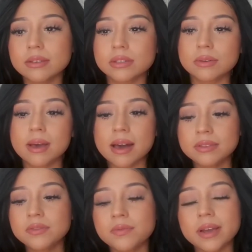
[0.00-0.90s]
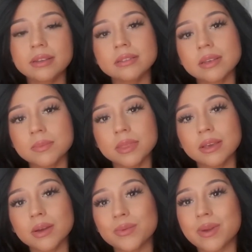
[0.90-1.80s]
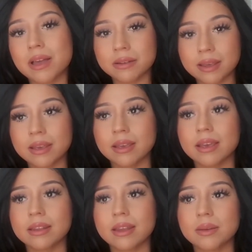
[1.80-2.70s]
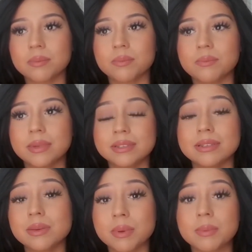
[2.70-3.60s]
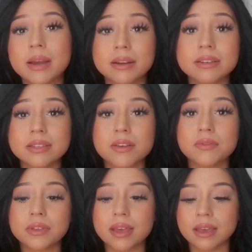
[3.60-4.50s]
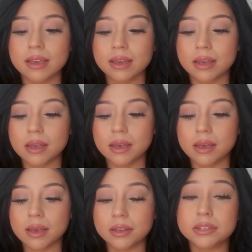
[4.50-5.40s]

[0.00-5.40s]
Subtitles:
So you have to find something around it, and mentally prepare yourself for a